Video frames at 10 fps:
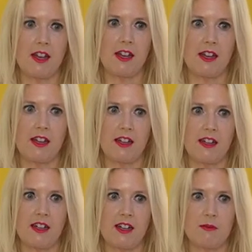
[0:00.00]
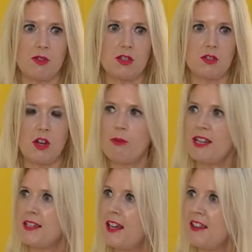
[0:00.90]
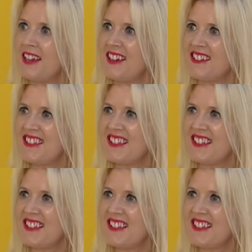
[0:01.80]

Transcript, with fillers: uh, I'm just can't wait to get there.